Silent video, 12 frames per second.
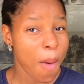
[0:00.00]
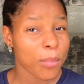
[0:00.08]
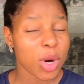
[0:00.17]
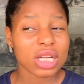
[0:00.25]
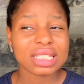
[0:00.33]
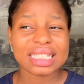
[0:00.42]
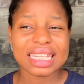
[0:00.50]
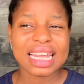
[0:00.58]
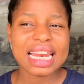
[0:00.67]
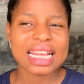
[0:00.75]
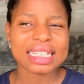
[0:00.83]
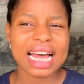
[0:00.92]
But the
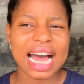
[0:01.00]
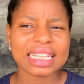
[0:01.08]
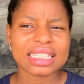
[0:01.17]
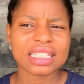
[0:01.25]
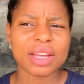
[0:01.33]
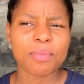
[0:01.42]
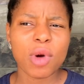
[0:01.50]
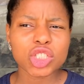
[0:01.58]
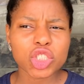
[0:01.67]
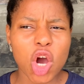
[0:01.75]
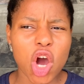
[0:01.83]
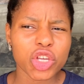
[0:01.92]
thing is that the much
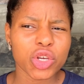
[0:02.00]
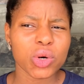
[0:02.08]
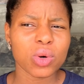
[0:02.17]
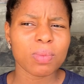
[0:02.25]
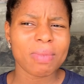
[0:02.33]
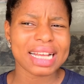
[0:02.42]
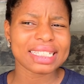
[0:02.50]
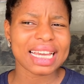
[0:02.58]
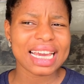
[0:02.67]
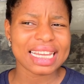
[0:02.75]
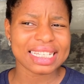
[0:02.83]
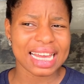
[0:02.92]
oil, my
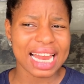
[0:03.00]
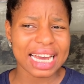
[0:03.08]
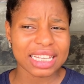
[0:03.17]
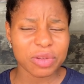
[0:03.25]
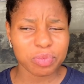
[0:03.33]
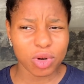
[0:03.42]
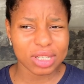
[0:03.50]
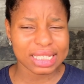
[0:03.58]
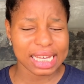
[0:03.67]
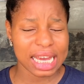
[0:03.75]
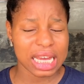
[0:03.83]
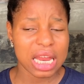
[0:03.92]
skin is an acne prone
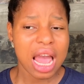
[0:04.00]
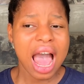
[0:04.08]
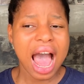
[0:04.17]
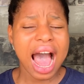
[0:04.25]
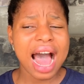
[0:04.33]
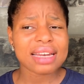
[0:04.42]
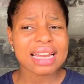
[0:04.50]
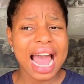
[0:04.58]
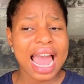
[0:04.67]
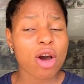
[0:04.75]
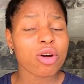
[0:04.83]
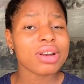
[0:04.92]
skin and
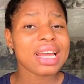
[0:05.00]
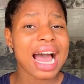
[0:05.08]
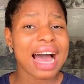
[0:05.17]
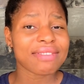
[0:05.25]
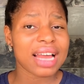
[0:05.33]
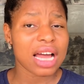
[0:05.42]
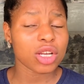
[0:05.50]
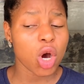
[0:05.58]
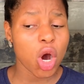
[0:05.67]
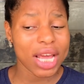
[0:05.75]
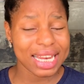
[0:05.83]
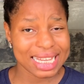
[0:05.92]
I already have an
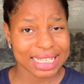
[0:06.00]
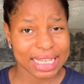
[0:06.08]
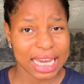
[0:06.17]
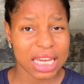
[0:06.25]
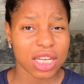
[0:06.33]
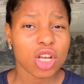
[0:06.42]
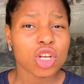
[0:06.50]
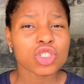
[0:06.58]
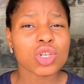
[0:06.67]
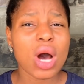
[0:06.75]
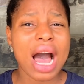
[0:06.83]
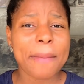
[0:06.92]
oily skin.
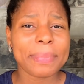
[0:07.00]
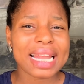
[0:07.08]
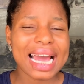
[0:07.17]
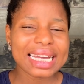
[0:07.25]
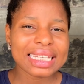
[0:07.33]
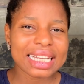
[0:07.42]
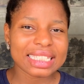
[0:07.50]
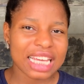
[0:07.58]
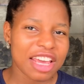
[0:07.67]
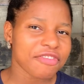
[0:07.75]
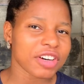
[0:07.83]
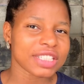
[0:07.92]
So applying this
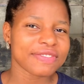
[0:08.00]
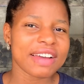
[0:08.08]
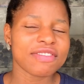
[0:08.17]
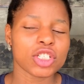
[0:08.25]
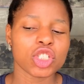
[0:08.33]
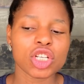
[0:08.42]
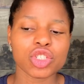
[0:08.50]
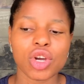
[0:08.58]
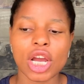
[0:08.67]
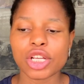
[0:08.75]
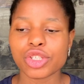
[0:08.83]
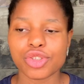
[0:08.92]
E45 is just
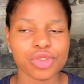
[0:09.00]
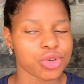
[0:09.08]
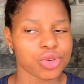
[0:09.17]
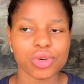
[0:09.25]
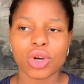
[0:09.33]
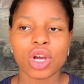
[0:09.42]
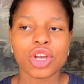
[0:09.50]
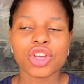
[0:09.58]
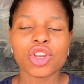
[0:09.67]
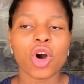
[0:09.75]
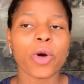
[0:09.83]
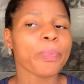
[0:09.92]
going to, you
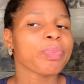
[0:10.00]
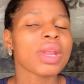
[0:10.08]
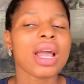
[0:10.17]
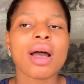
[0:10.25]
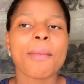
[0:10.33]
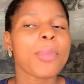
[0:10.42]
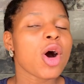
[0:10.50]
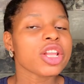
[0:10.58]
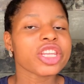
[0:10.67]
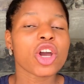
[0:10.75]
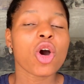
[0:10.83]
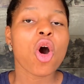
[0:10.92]
know, pour
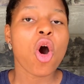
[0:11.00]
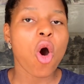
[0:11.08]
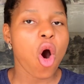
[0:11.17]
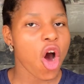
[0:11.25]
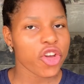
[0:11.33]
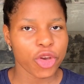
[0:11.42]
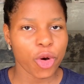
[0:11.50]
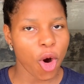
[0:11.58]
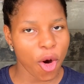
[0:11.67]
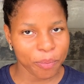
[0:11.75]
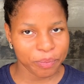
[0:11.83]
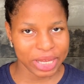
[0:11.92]
the whole oil
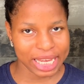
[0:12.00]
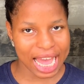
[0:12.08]
on me.